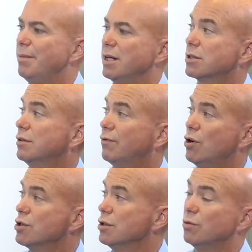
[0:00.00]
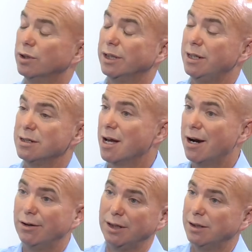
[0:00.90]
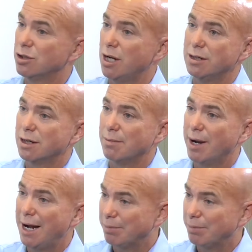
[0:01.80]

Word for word: that makes conversion really easy. I don't need to change any of my